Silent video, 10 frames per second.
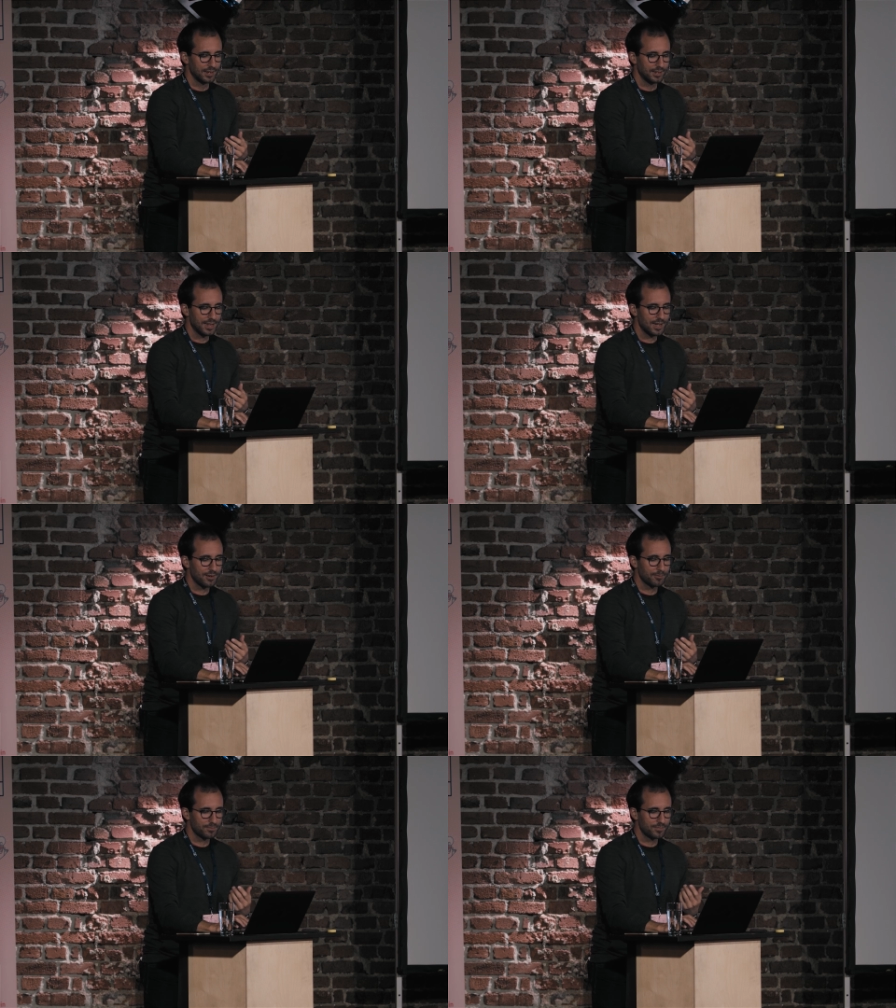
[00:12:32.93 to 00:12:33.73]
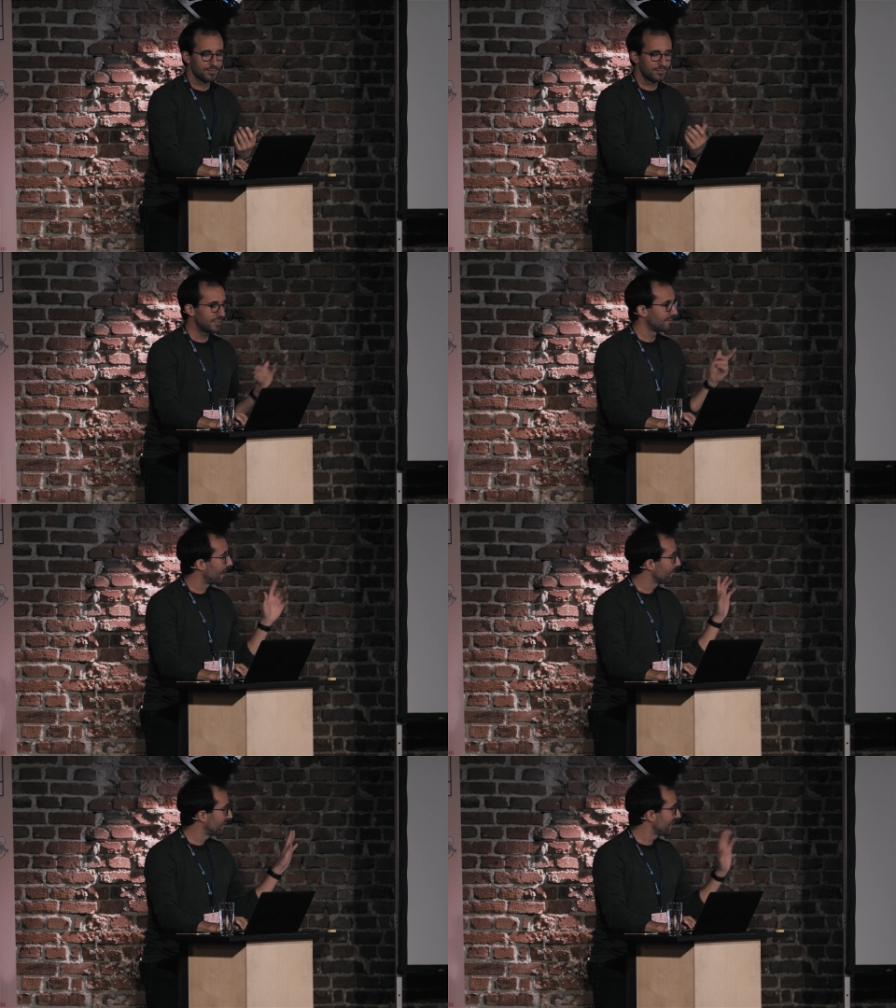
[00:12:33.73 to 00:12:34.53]
Now,
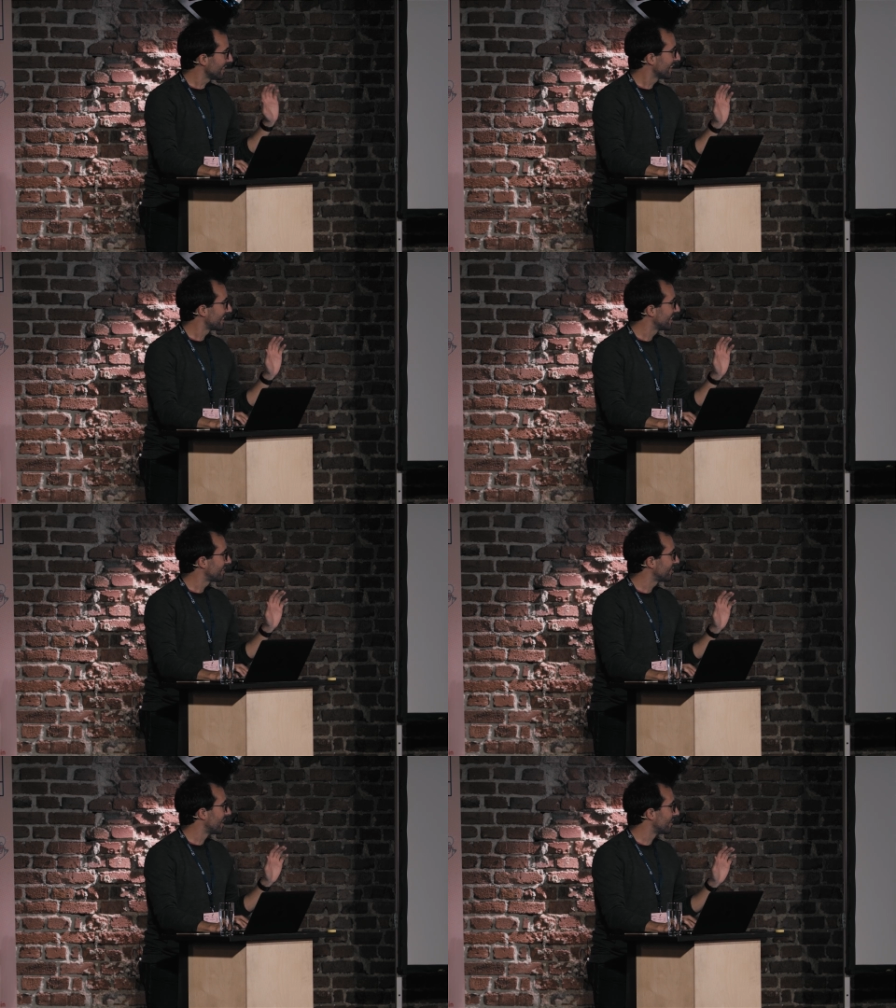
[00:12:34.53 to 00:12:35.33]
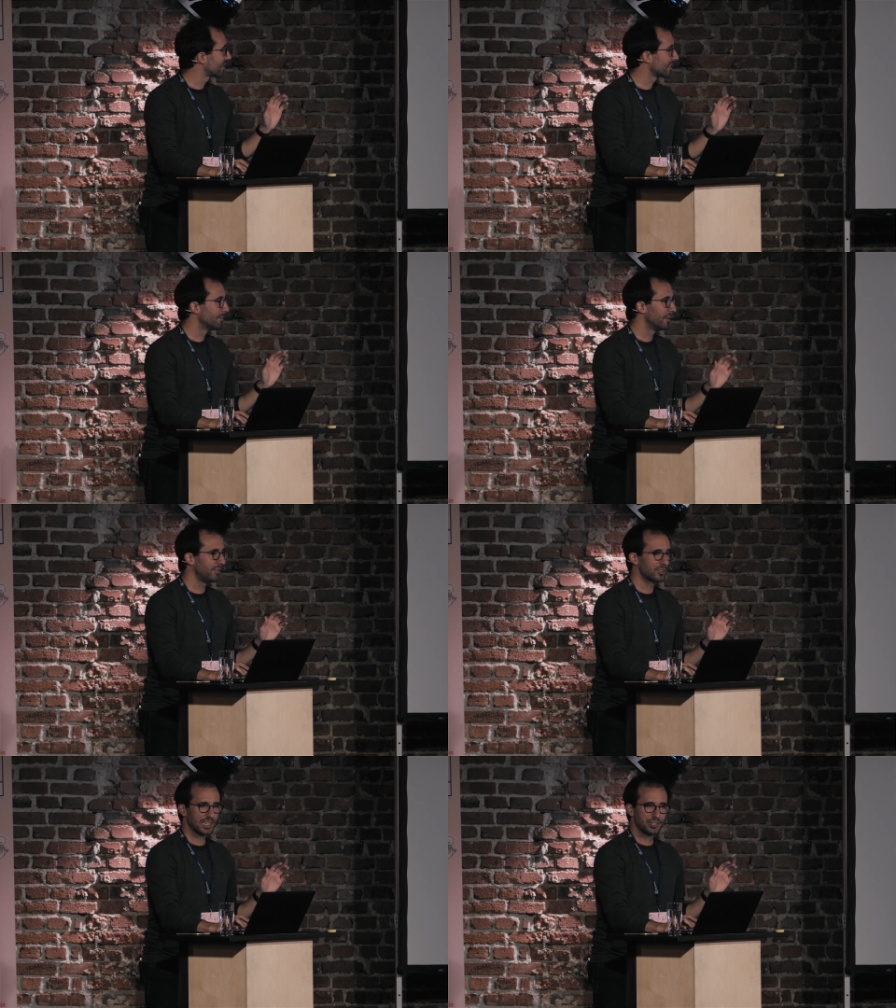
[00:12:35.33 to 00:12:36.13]
technically this is JavaScript, but it
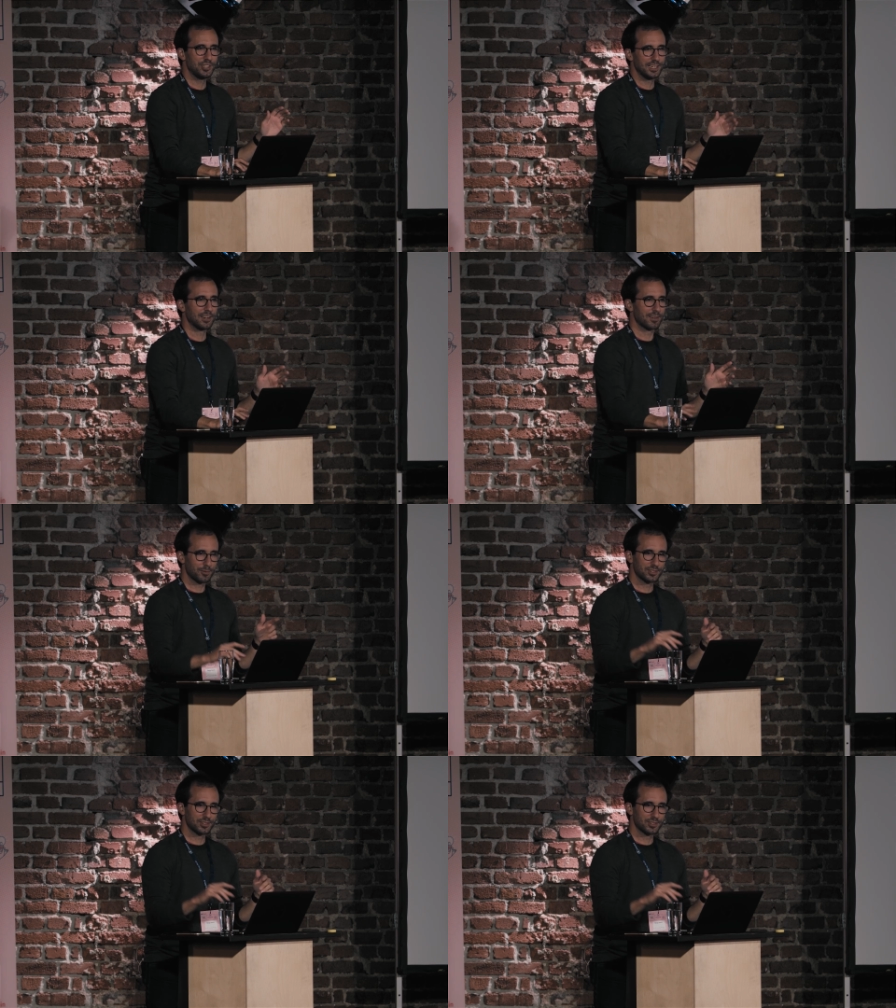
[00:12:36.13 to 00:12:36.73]
feels like cheating, right?